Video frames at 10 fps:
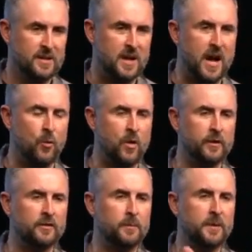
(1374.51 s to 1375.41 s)
I
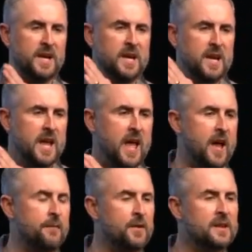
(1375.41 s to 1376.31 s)
want to be
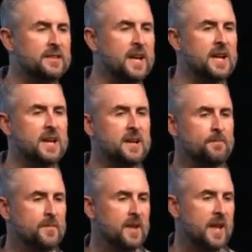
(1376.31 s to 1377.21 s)
everything
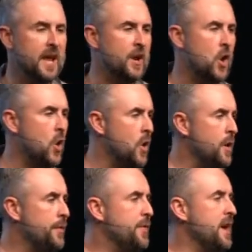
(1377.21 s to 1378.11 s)
and
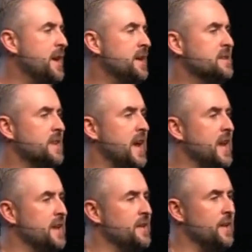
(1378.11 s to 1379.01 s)
all things
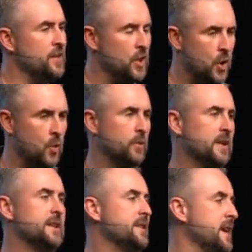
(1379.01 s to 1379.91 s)
and the
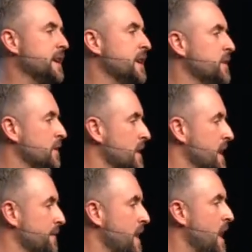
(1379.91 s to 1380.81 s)
only thing in your
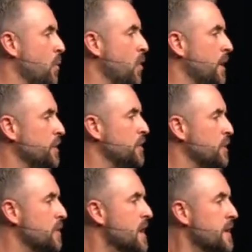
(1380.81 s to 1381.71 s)
life. I want
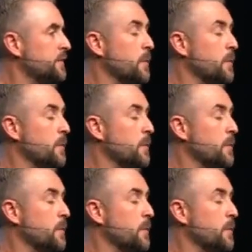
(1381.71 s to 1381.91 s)
you to